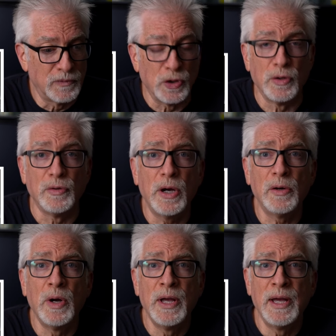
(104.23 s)
Do you
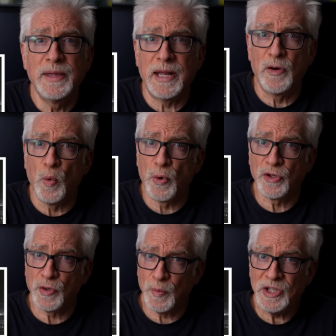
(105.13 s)
know that in order
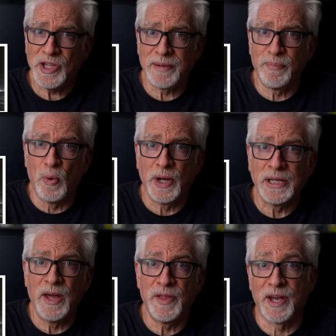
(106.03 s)
to reach that
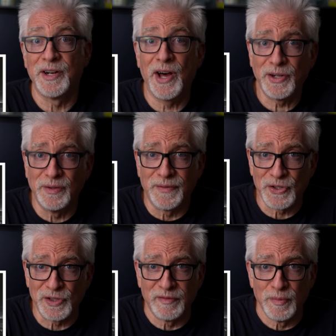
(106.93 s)
point, the canonical
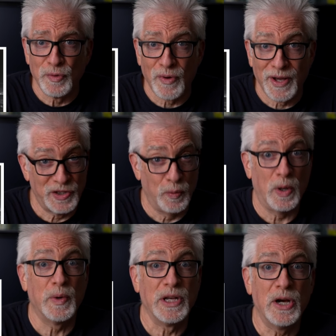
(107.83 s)
version of Moonrise, the
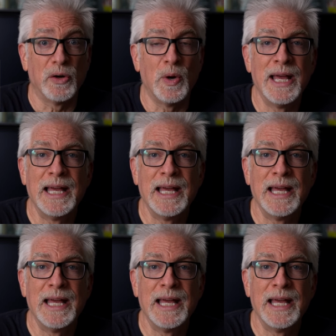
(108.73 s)
one we know,